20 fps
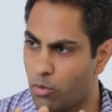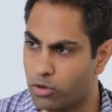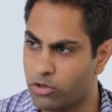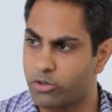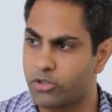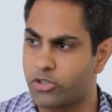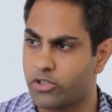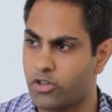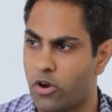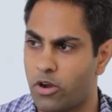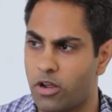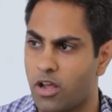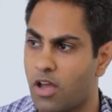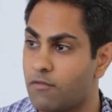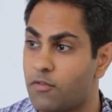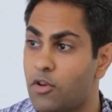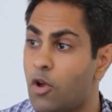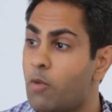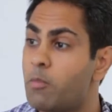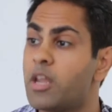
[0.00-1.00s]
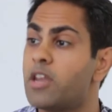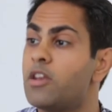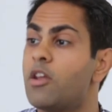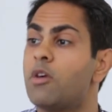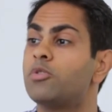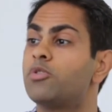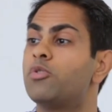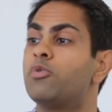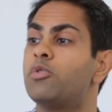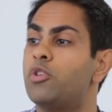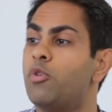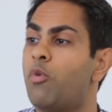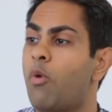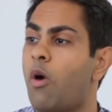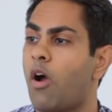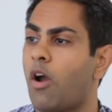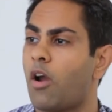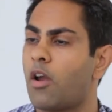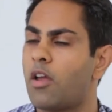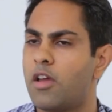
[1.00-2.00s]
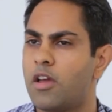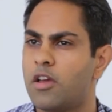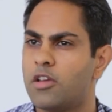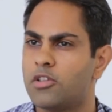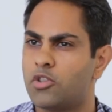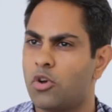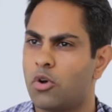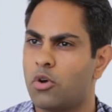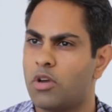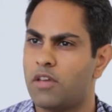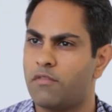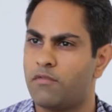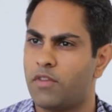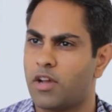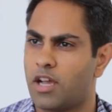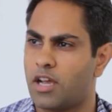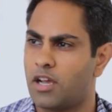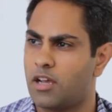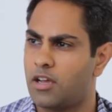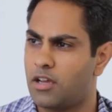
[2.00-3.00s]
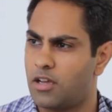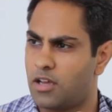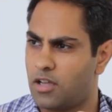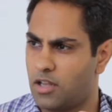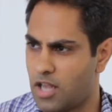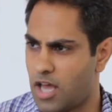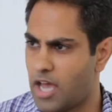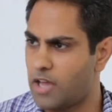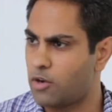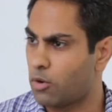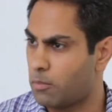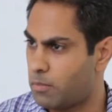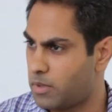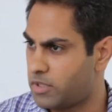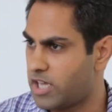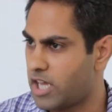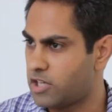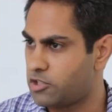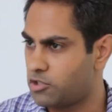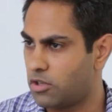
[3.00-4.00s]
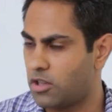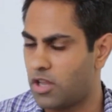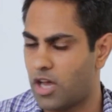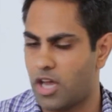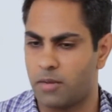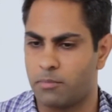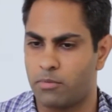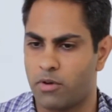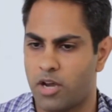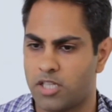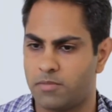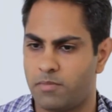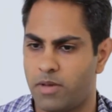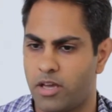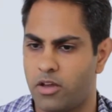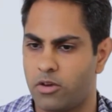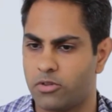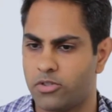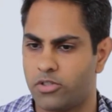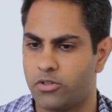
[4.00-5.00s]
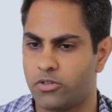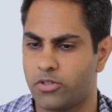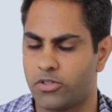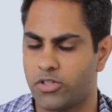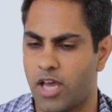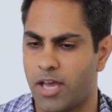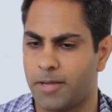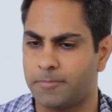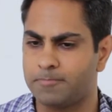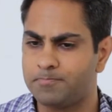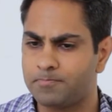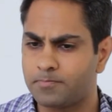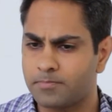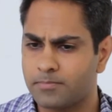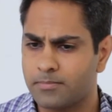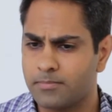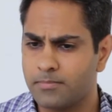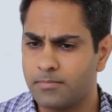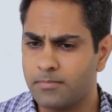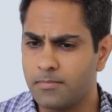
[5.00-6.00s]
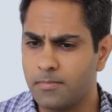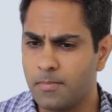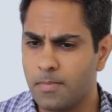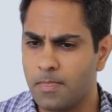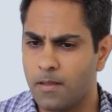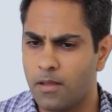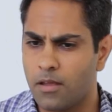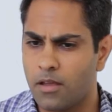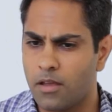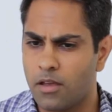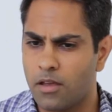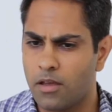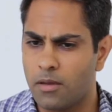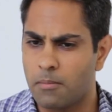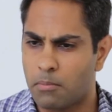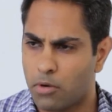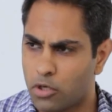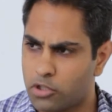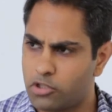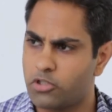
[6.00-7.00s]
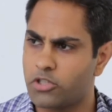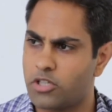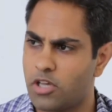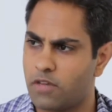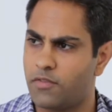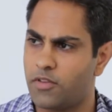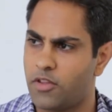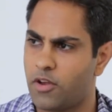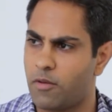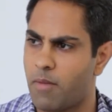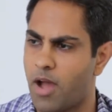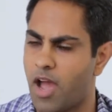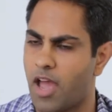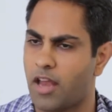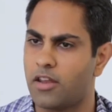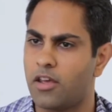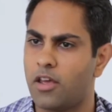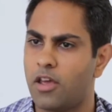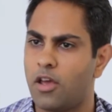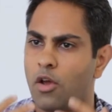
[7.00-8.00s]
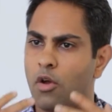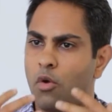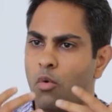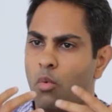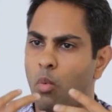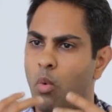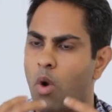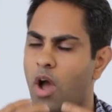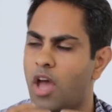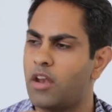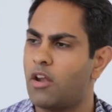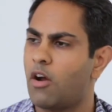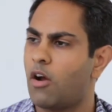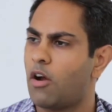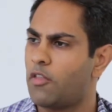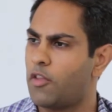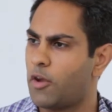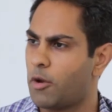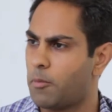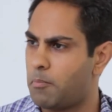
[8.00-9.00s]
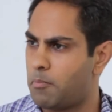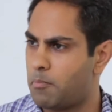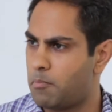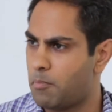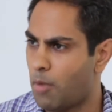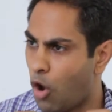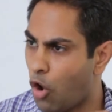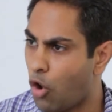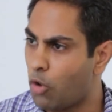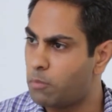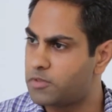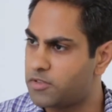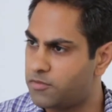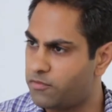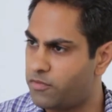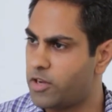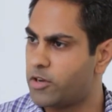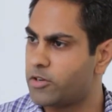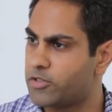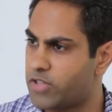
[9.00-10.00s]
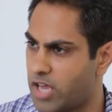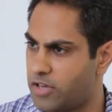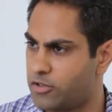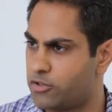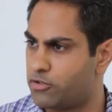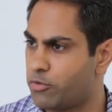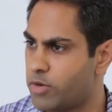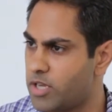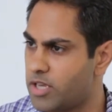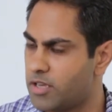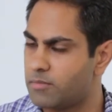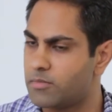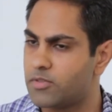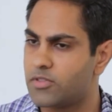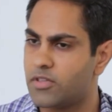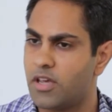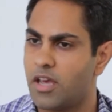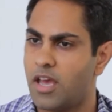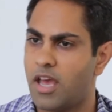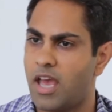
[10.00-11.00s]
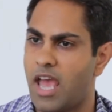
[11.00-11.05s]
When you're starting off, nobody knows who you are. So if a client or a potential client, a prospect goes to your site, put yourself in their mind. What are their hopes, fears, and dreams?